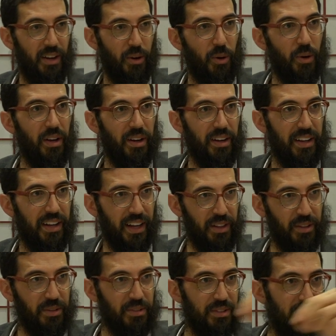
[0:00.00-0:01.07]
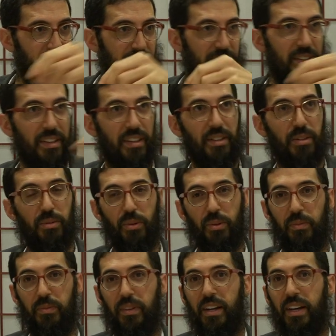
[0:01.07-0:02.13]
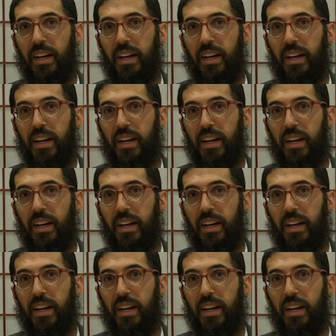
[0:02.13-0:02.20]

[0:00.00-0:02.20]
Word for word: oil candles in the room